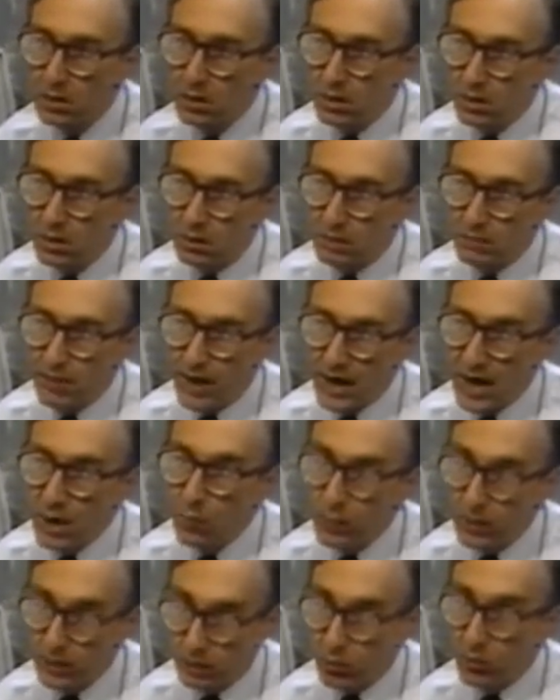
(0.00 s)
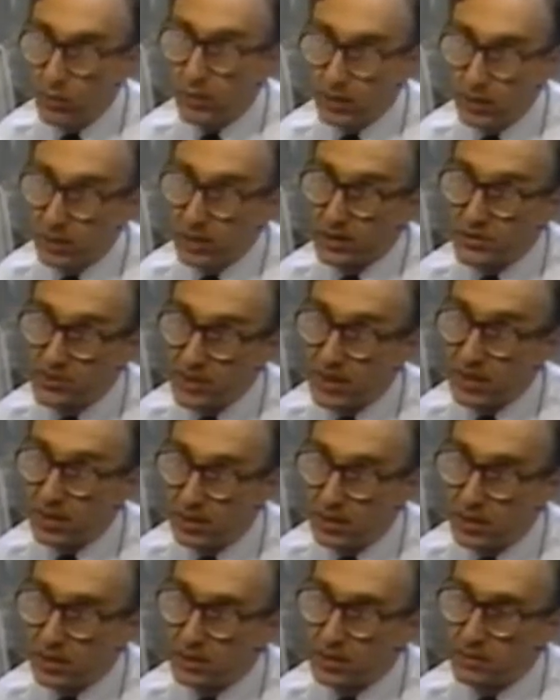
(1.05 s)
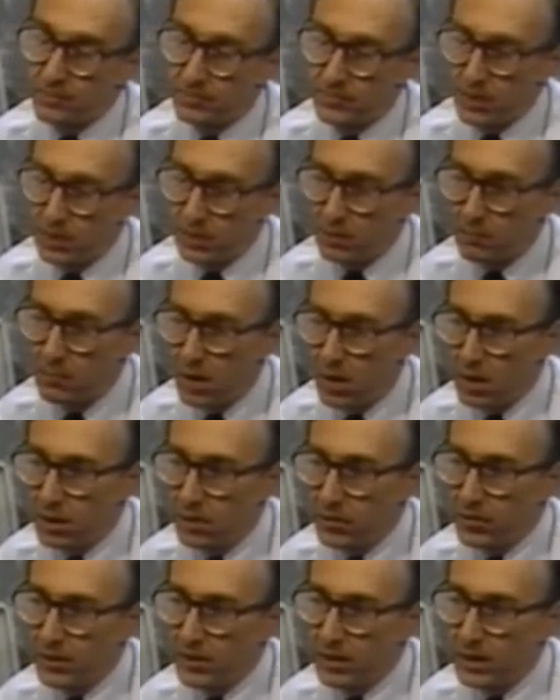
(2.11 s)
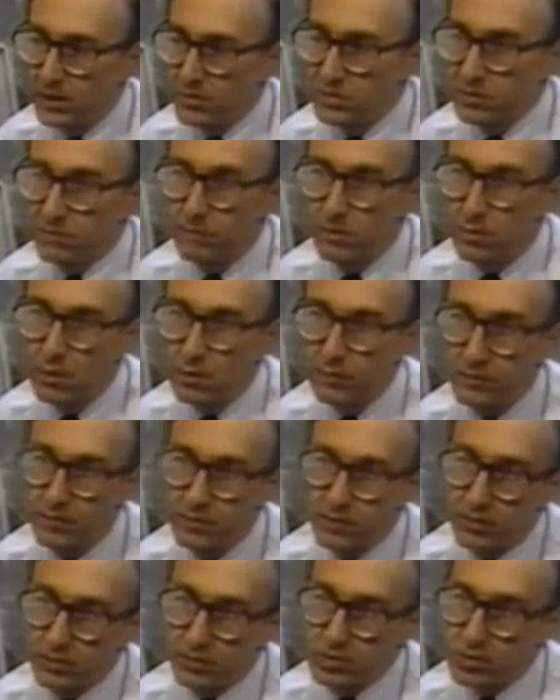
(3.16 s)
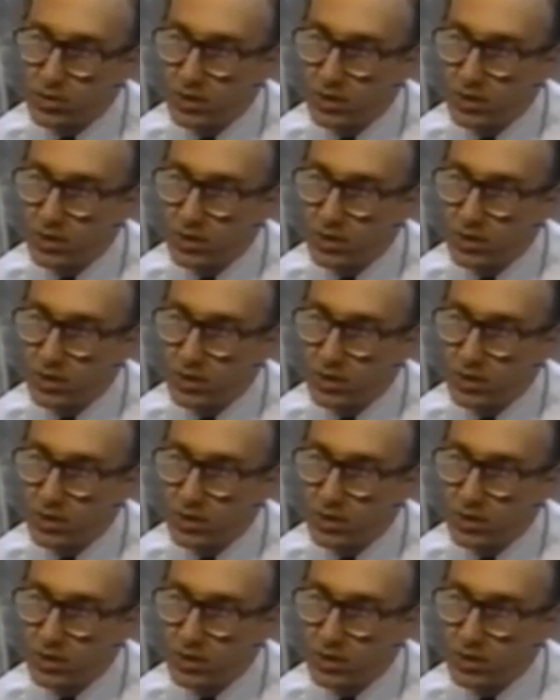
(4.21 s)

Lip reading: of how we organize that data, and the model that has evolved in the